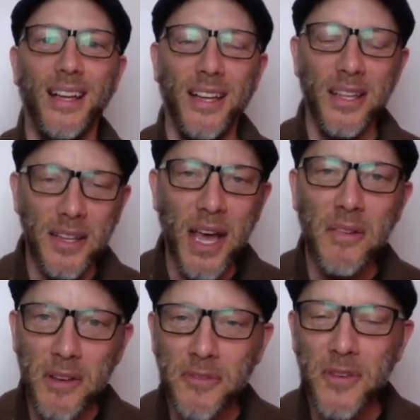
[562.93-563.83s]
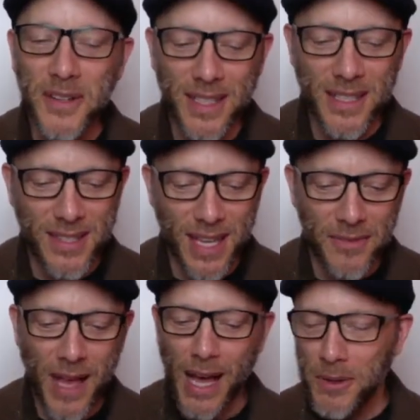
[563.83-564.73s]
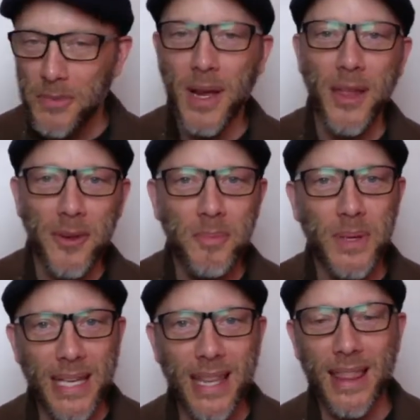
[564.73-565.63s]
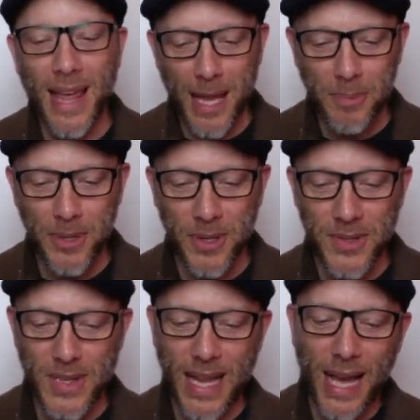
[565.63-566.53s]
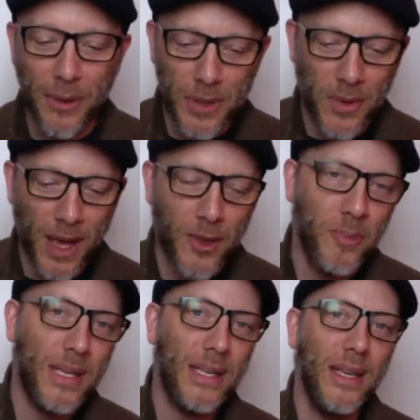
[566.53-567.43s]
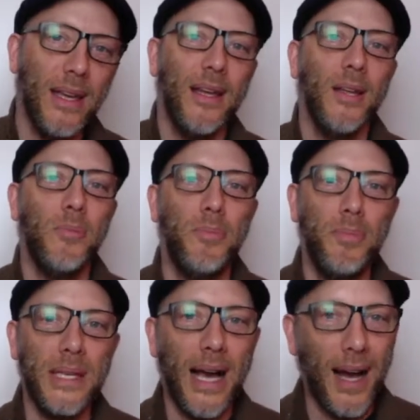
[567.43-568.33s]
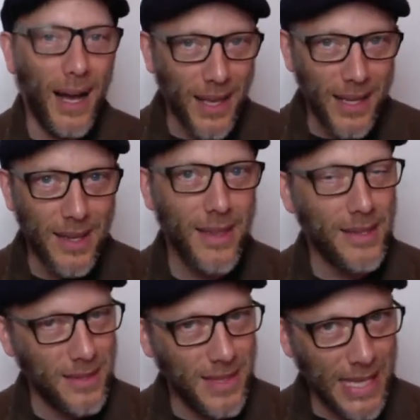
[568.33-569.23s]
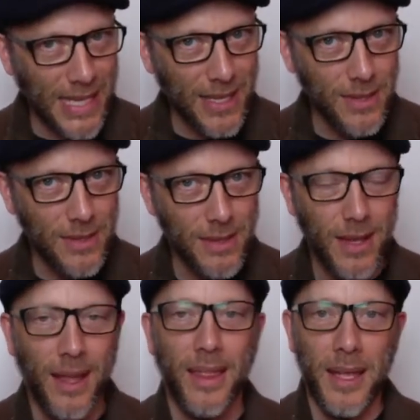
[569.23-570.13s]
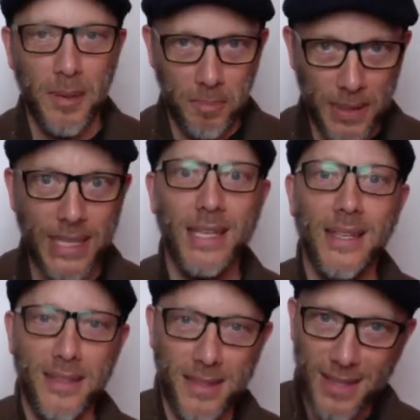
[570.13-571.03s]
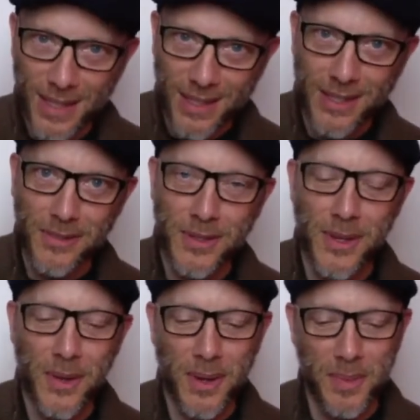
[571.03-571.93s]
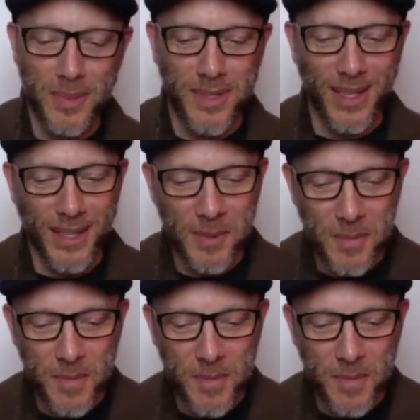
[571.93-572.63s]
You have it fairly safe. I would rather be that person. I would rather be behind the scenes than being seen, if you know what I'm saying.